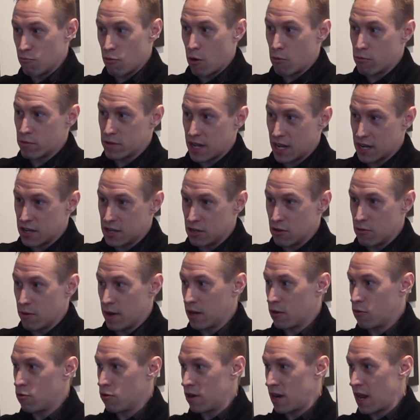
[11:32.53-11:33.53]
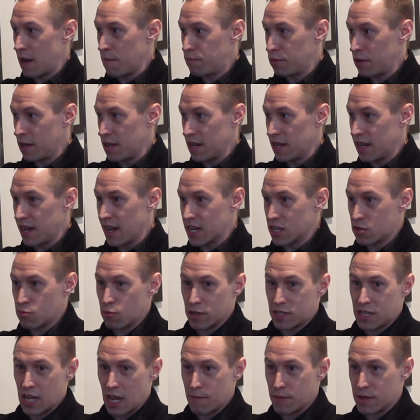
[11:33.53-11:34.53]
What was I doing? Who did I play against?
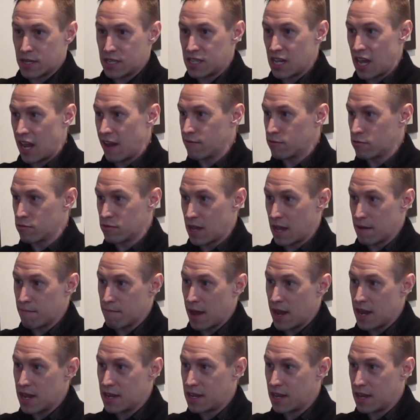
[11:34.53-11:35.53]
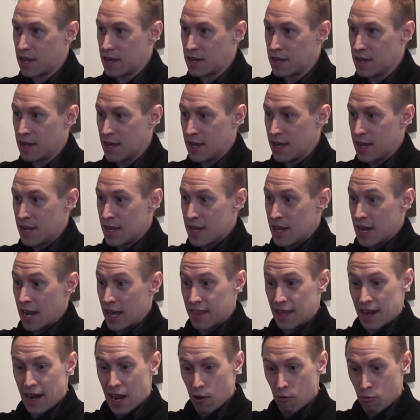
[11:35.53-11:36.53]
What type of saves was I making?
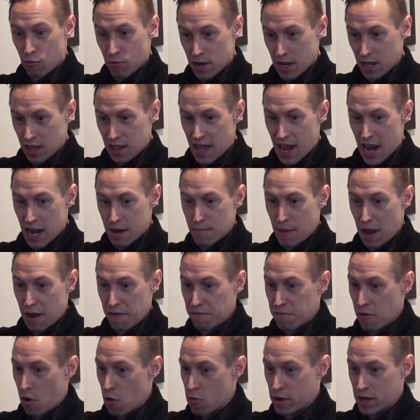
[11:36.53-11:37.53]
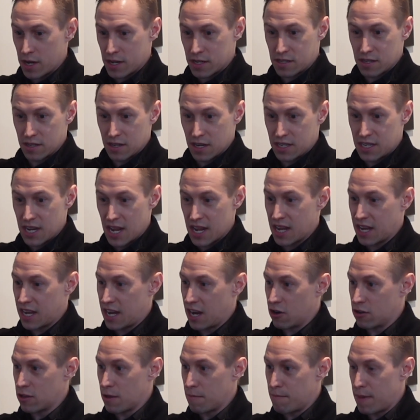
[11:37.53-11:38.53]
And then I realigned my focus into taking
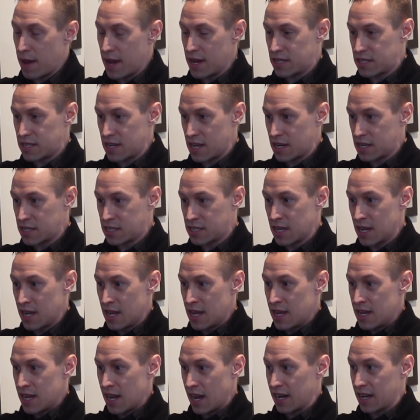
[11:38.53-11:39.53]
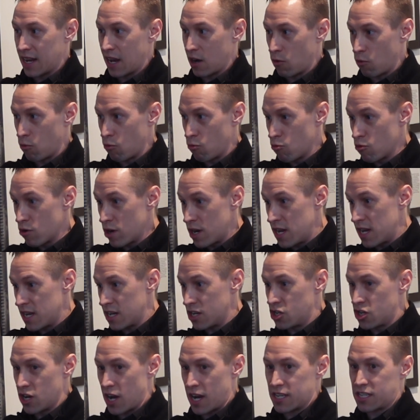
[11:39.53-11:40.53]
care of the basics and kind of
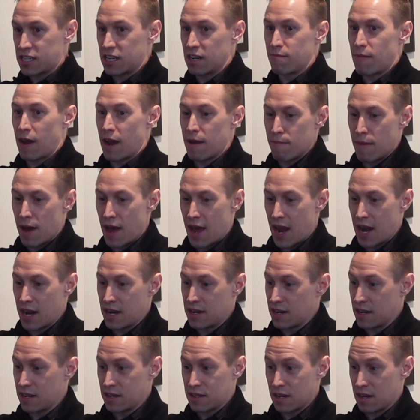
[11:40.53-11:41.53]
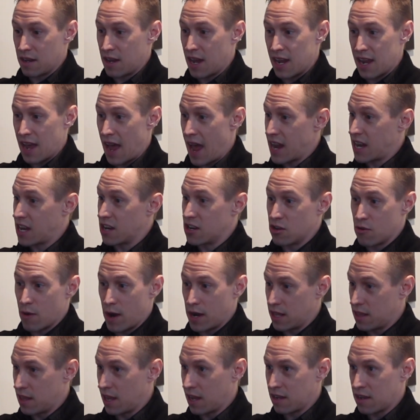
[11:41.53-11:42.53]
readjusted my mind into, hey, I can do
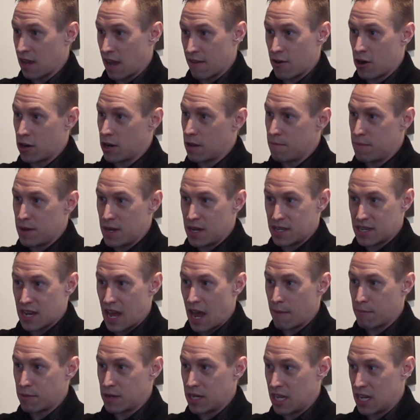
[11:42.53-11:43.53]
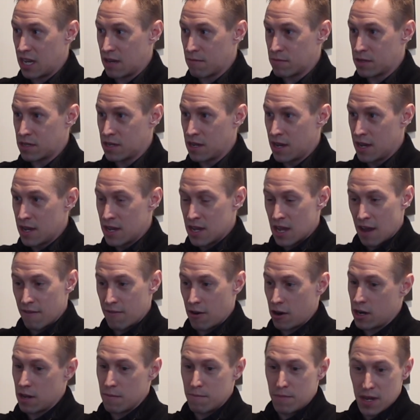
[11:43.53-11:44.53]
anything. I've already beat top teams.
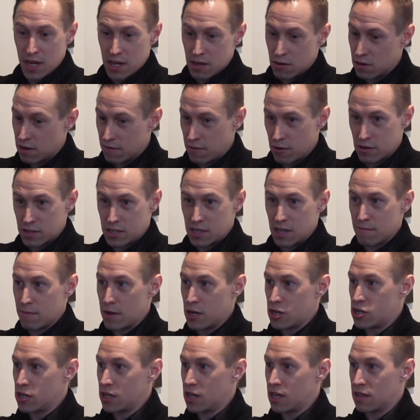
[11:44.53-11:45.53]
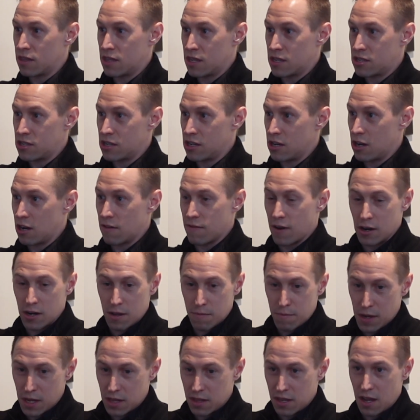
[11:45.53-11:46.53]
I've already beat University of Michigan this year. I've
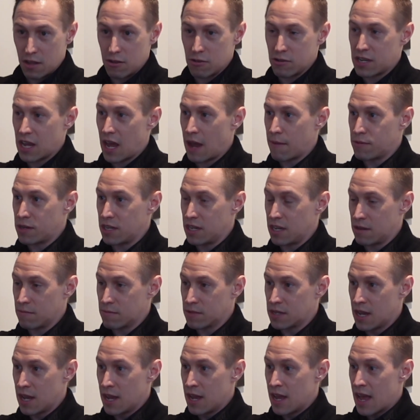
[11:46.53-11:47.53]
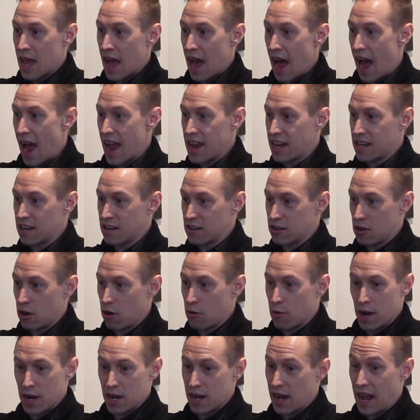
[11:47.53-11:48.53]
already beat the other top teams. I can
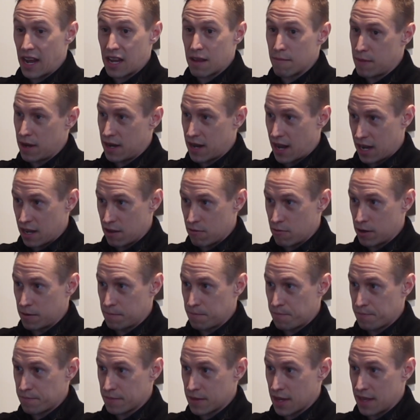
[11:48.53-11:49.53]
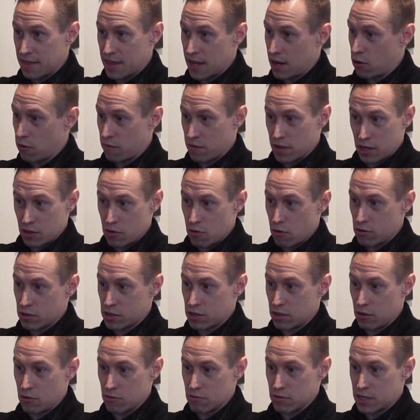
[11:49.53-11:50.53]
go in and I can beat anyone. And then over the
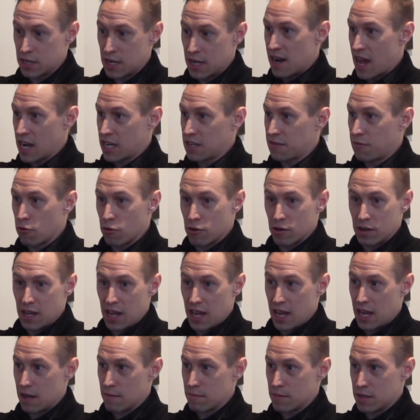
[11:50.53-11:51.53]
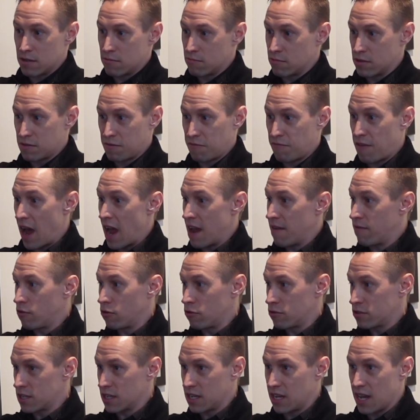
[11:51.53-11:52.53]
course of those next 4 games, it was 5
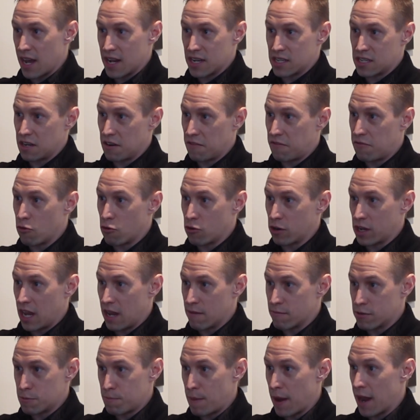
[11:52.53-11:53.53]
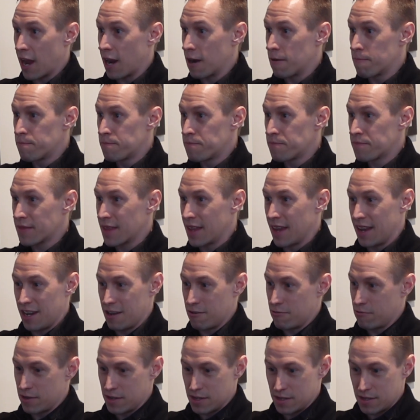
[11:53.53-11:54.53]
goals against in a 4-game span. And
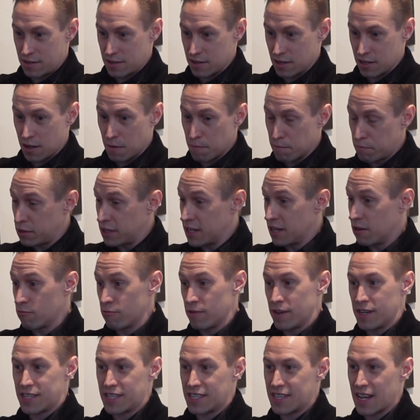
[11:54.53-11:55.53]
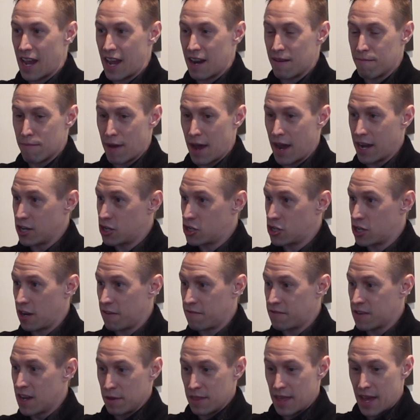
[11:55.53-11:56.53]
it was a complete reset, mind
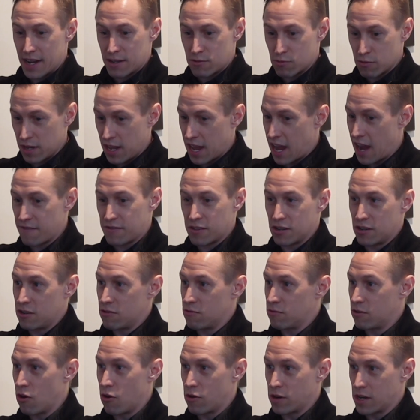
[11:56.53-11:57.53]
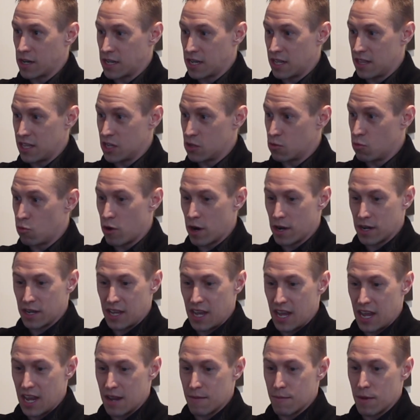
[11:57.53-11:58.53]
shift. But that's what you have to do going into these
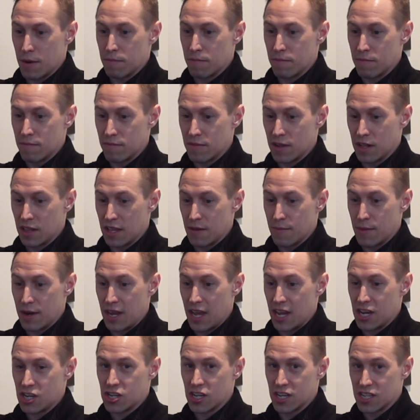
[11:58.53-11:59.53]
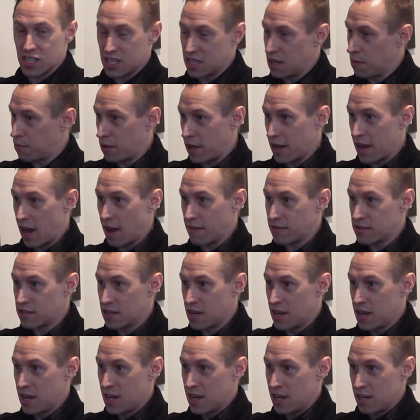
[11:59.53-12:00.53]
1-game and eliminations in the
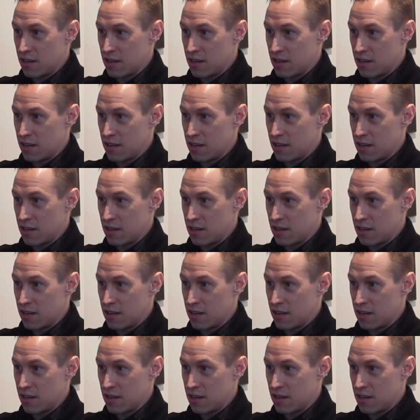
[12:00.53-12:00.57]
playoffs.